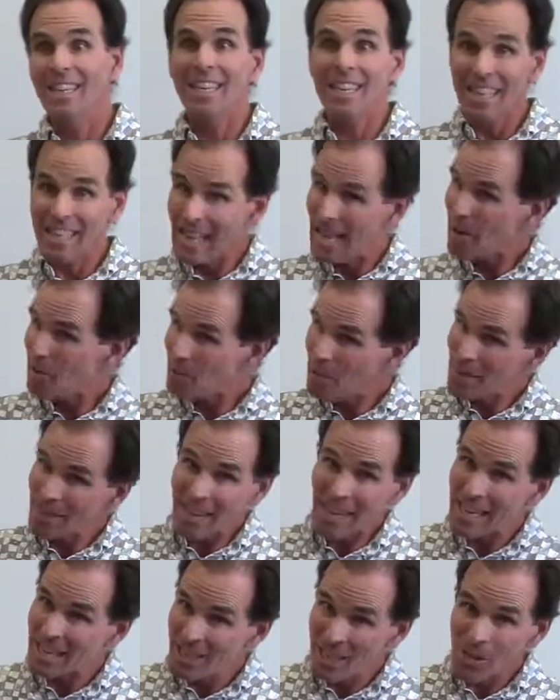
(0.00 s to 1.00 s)
Yet when
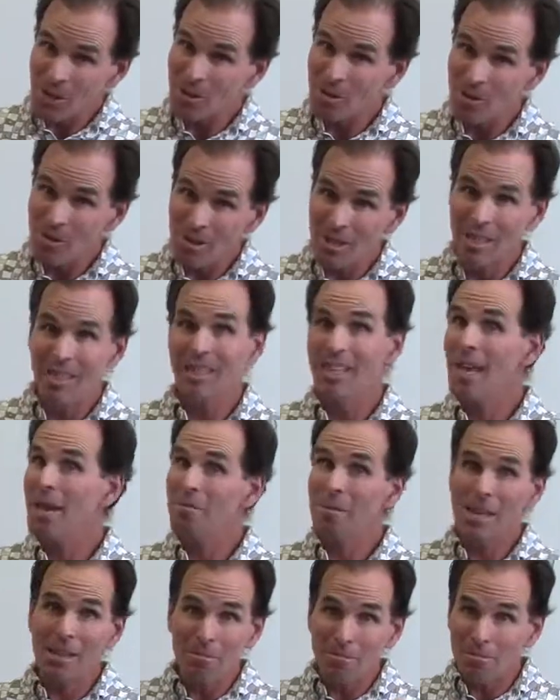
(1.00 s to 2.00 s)
they do, they
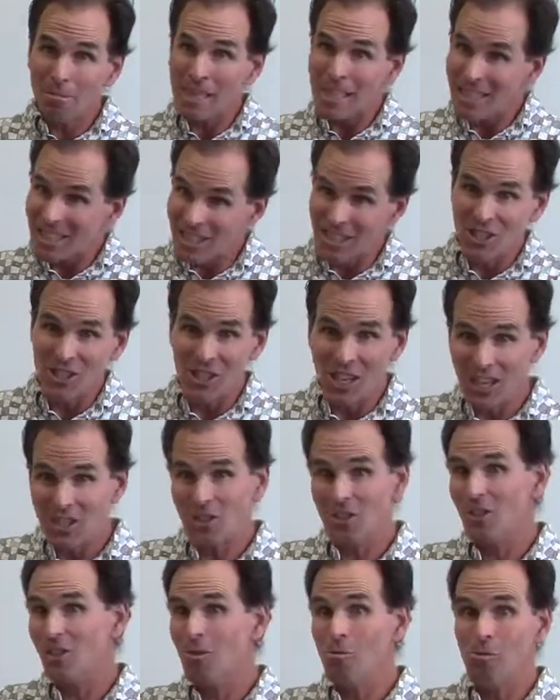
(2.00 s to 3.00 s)
may be
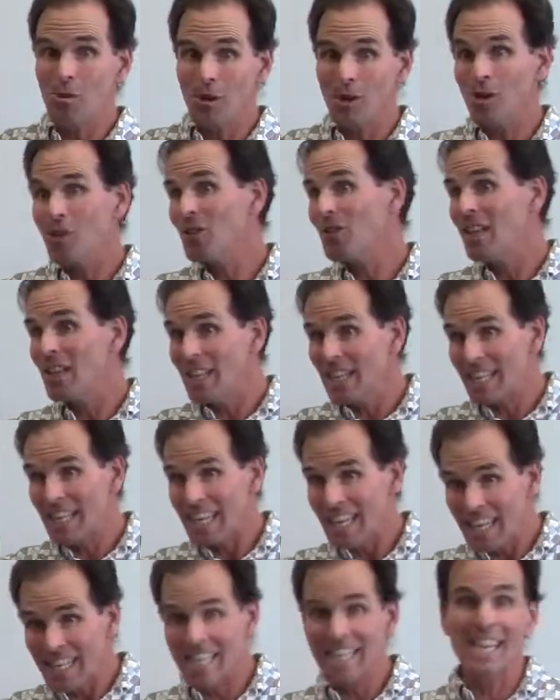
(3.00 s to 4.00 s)
just the word that a
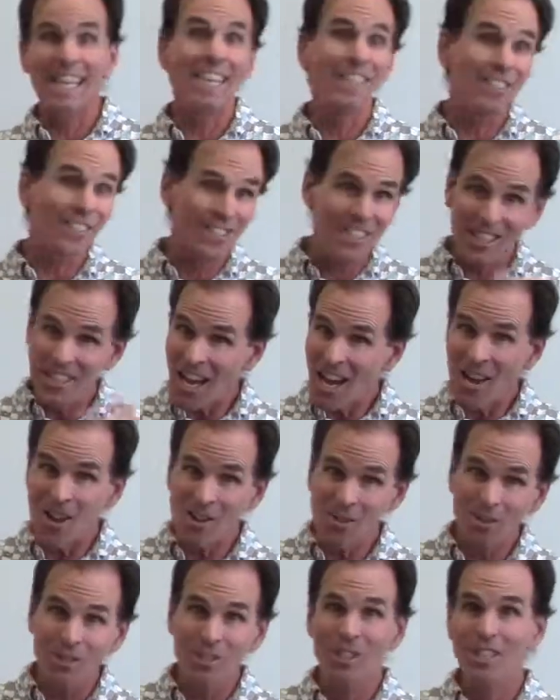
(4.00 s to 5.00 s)
kid needs to
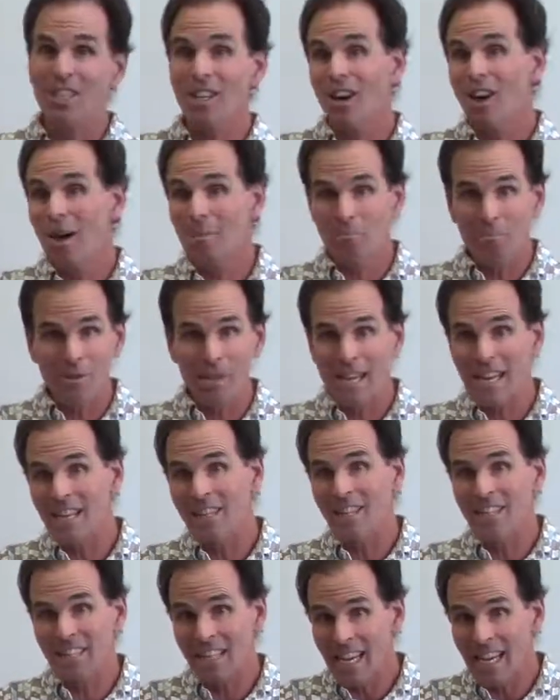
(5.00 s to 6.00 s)
know to comprehend
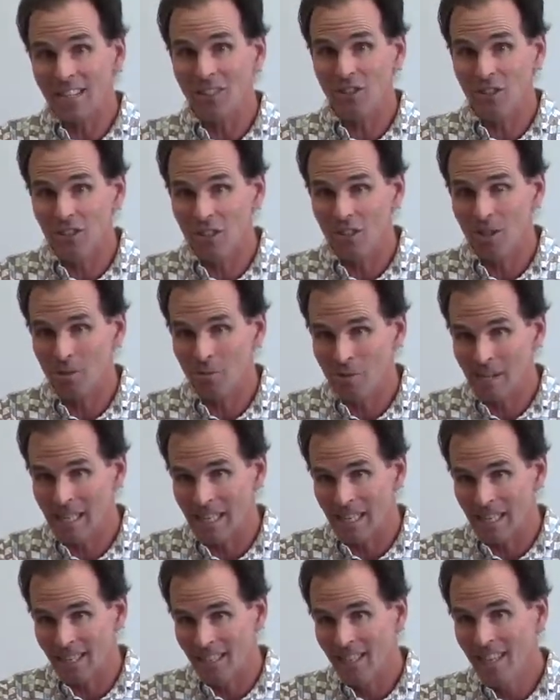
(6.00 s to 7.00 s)
the text that they're reading.